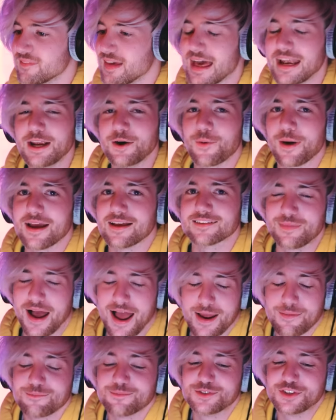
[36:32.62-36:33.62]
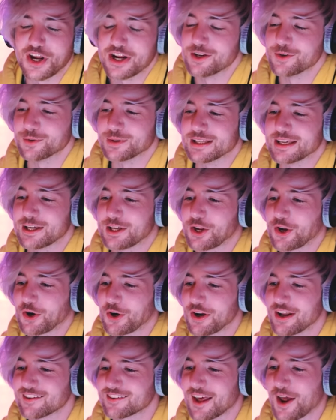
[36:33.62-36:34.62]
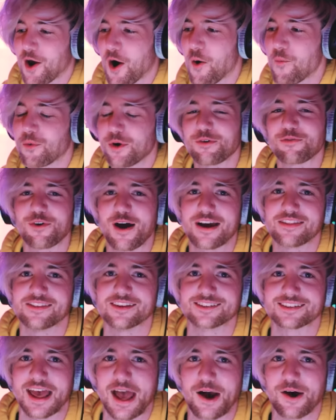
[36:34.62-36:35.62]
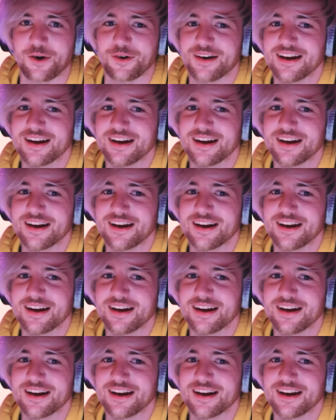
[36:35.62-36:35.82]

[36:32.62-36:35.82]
Anyways, I'm genuinely curious. I hope we find this out.